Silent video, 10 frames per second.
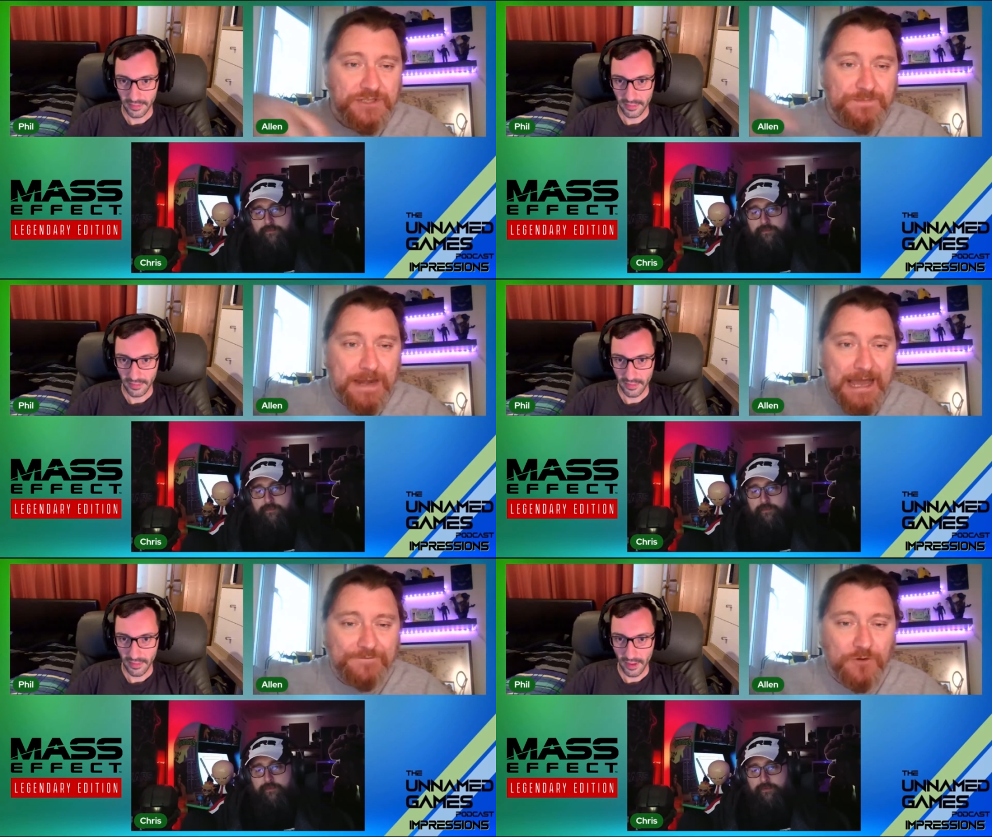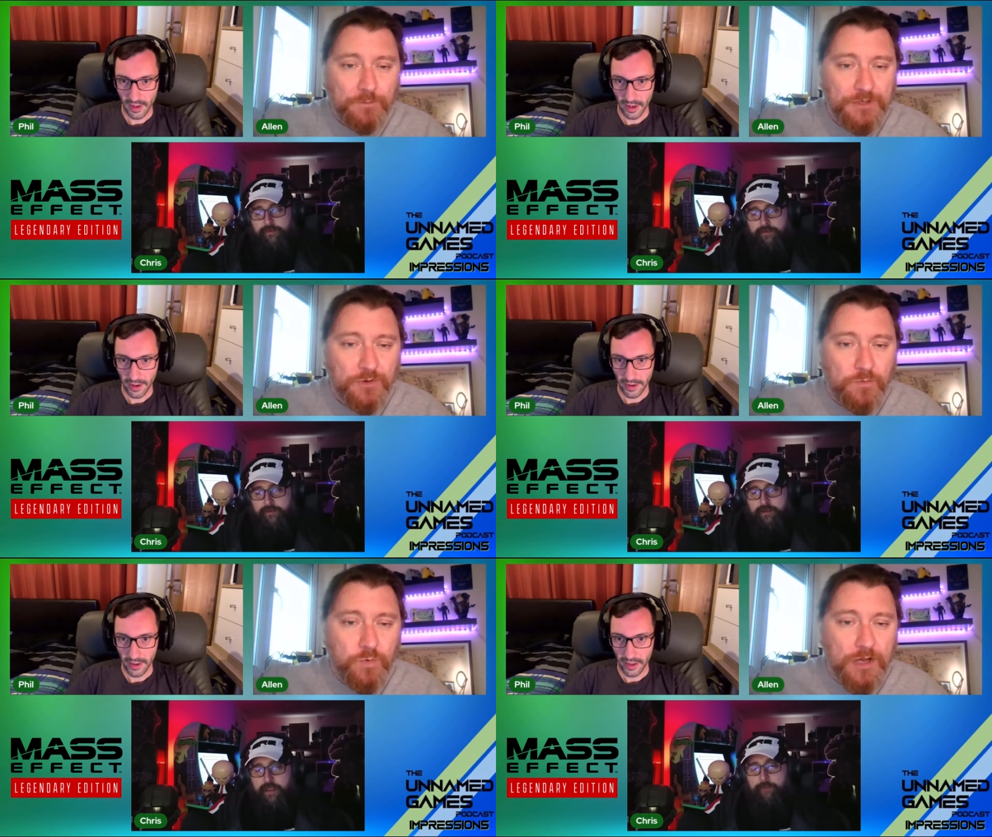Speaker 1: on this platform and
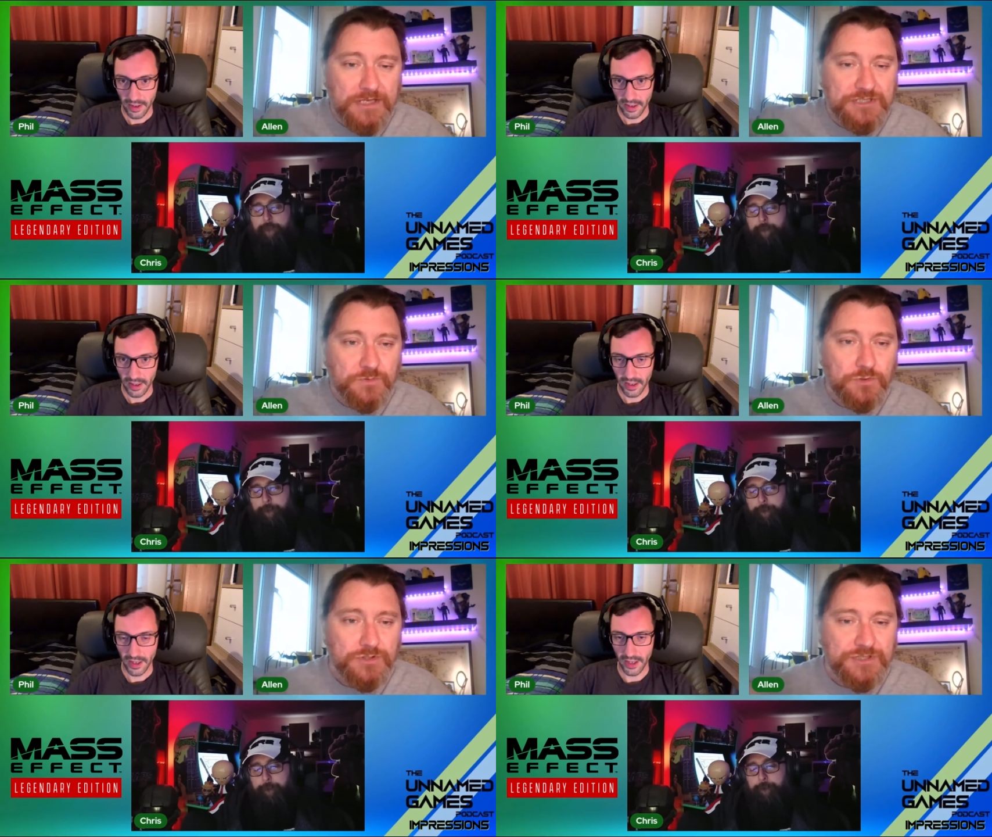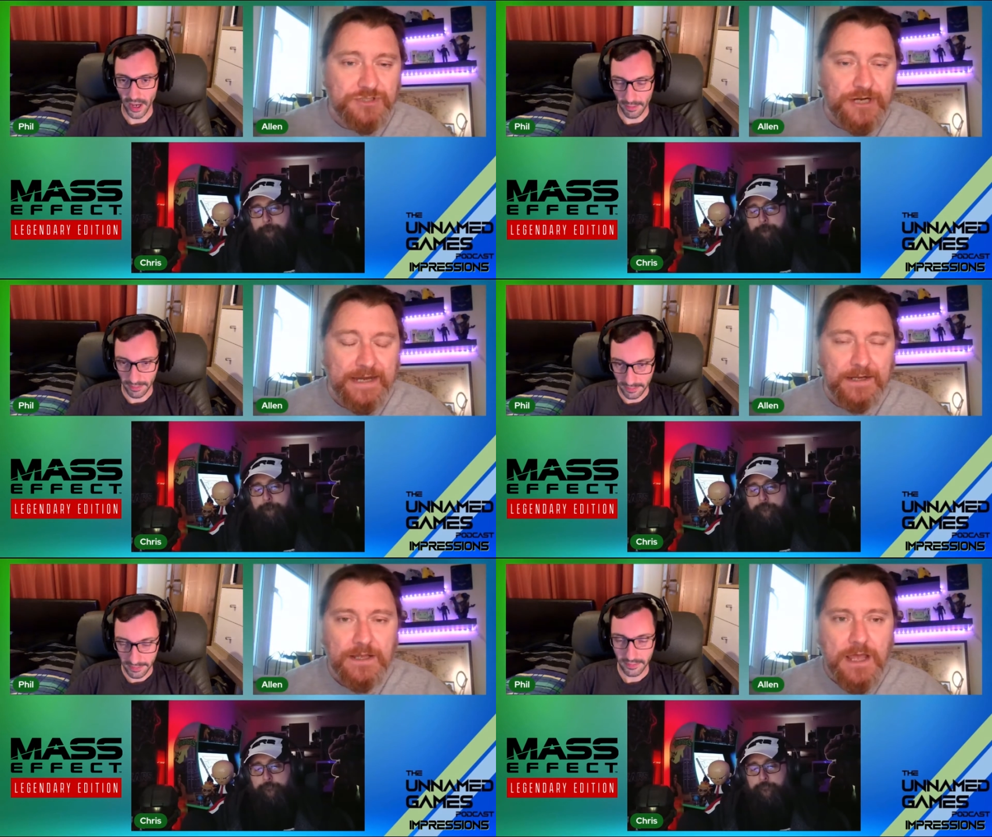yep. you're working towards yep. the
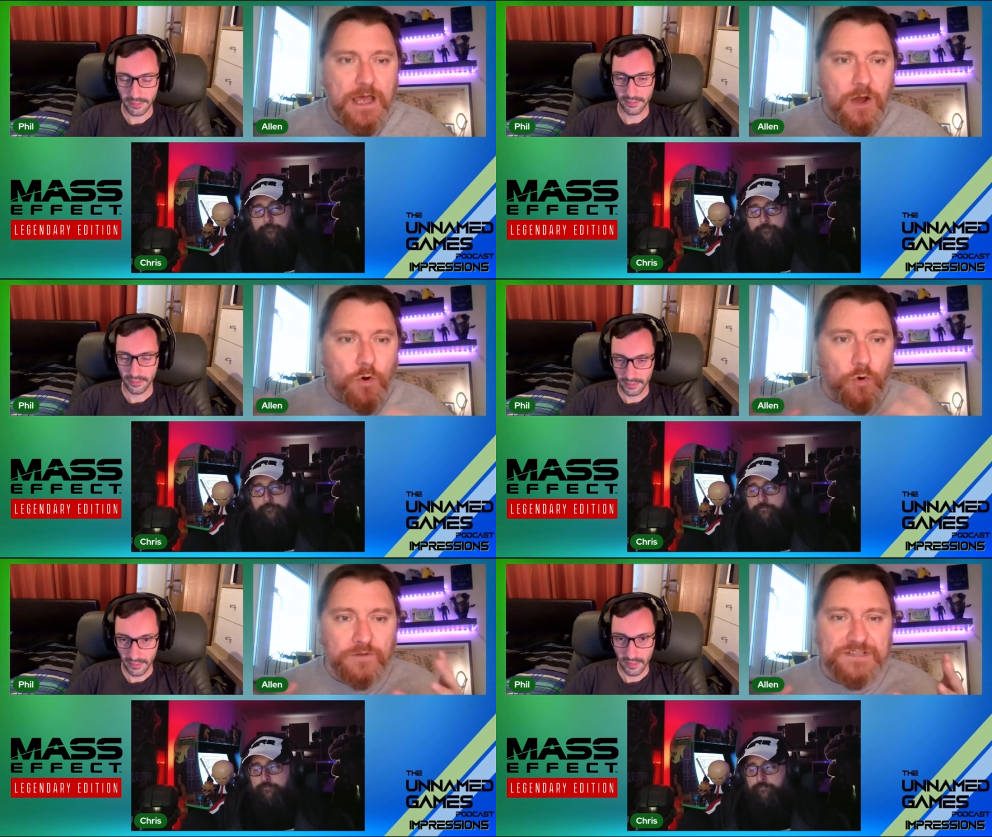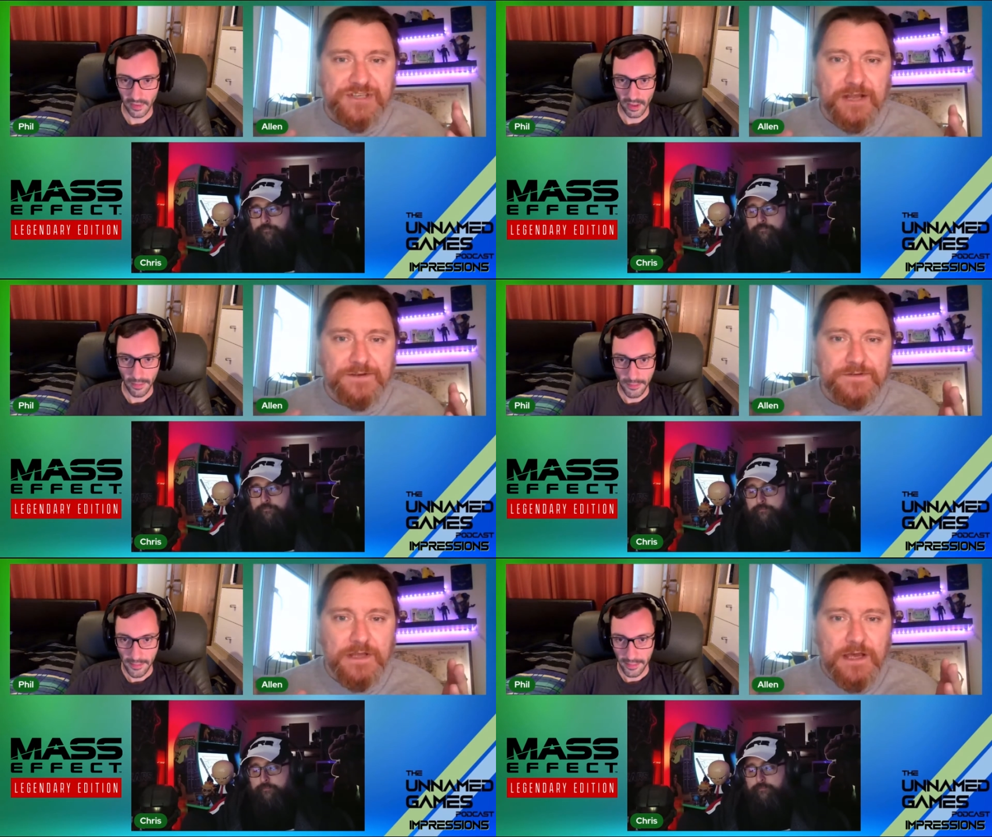train, all of a
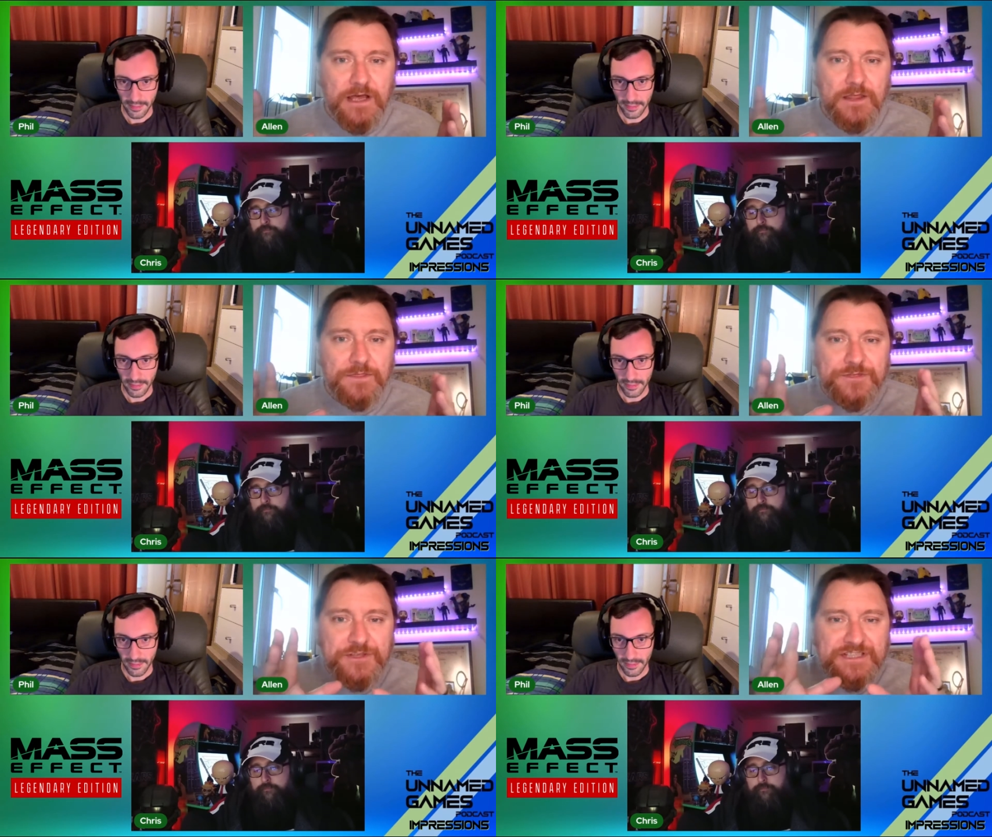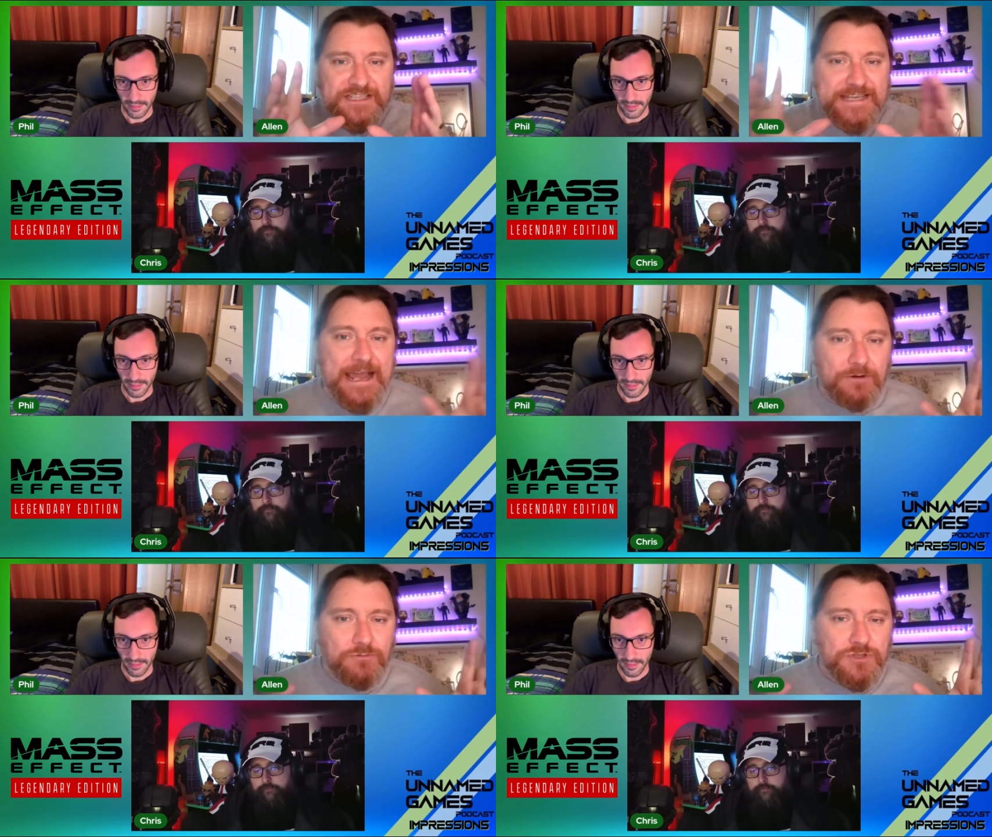sudden the
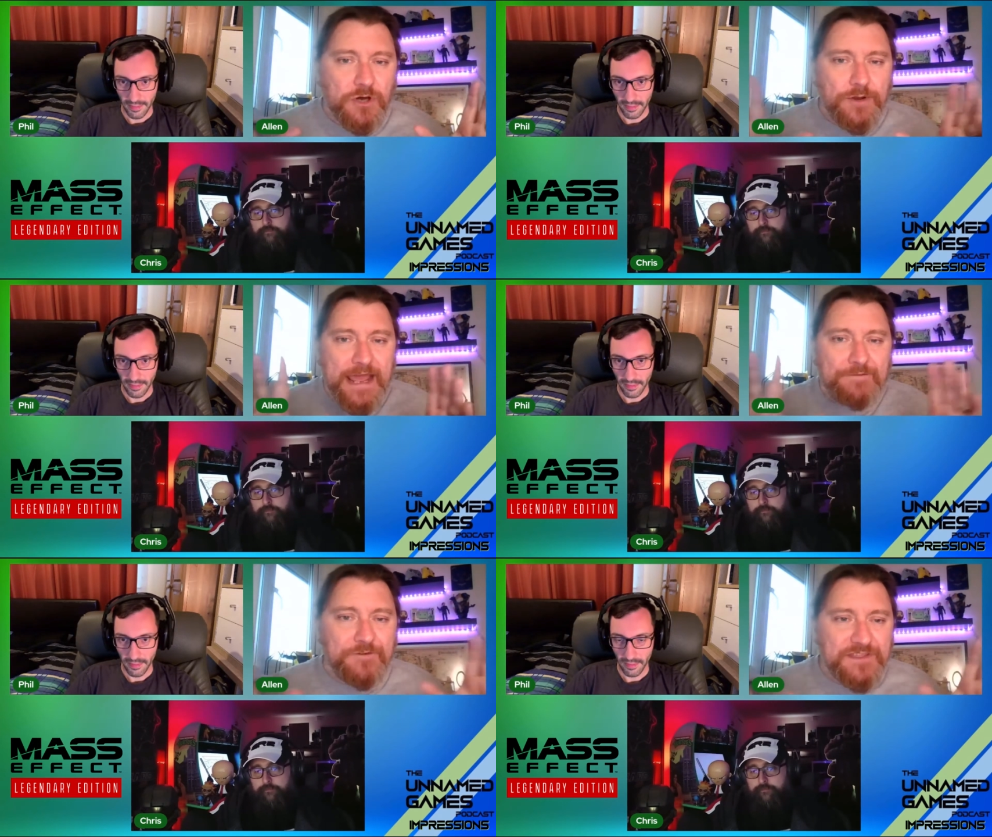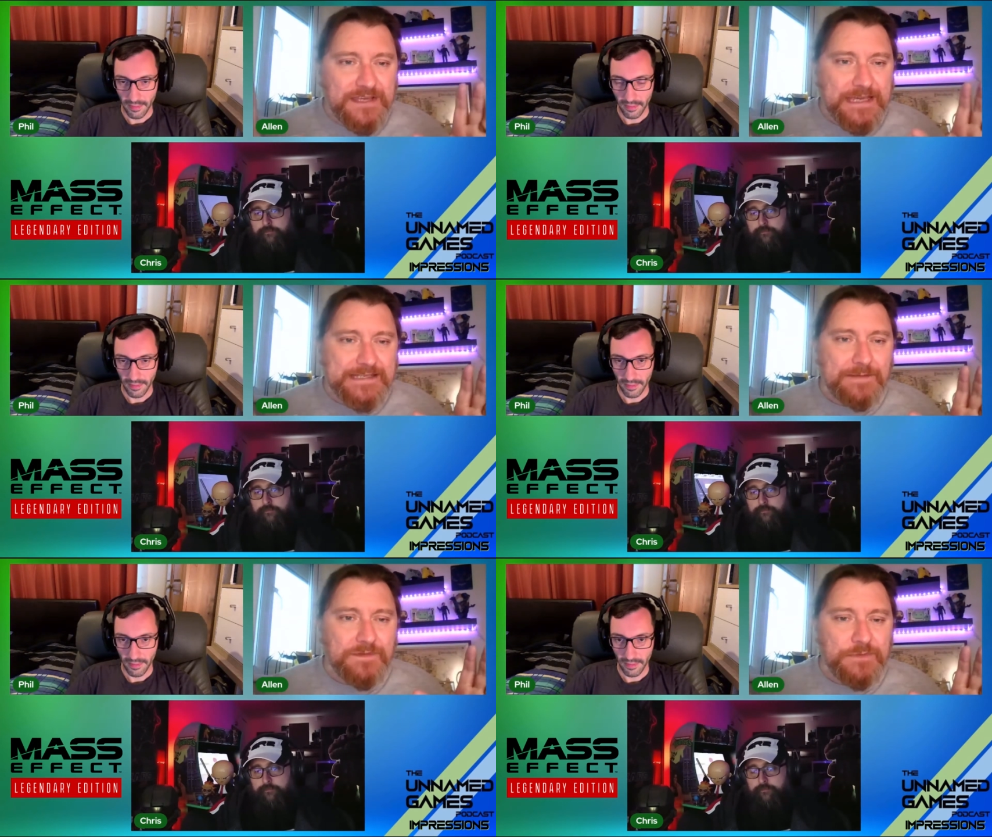sound on everything
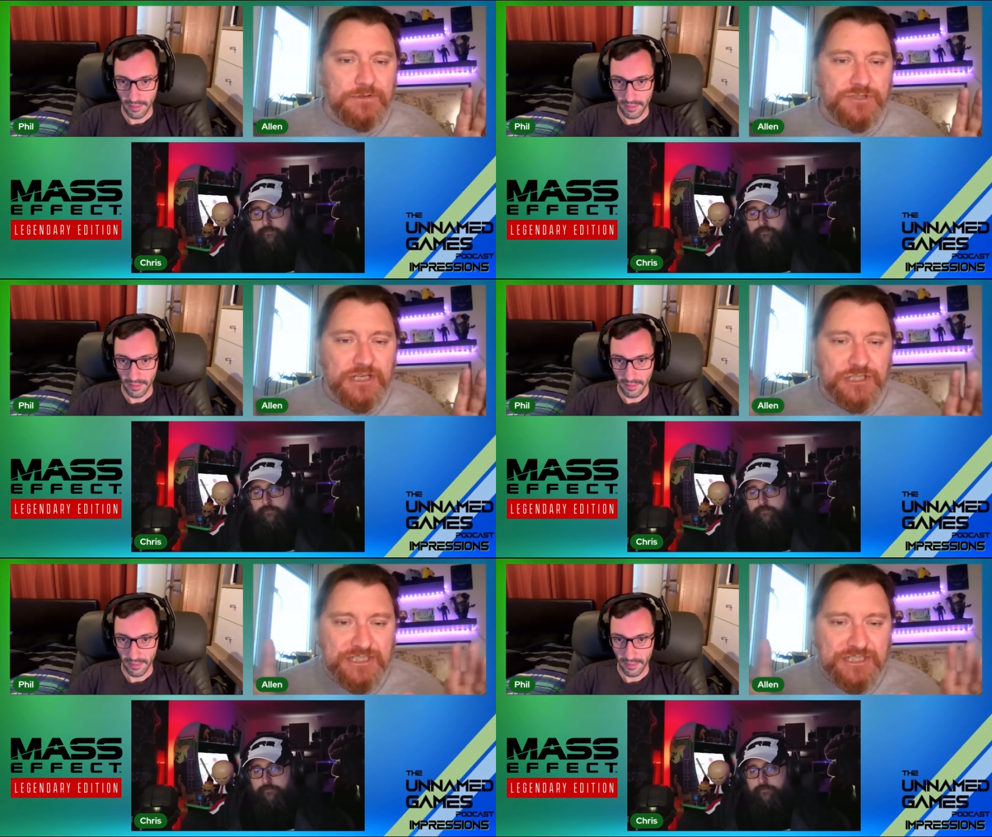except the music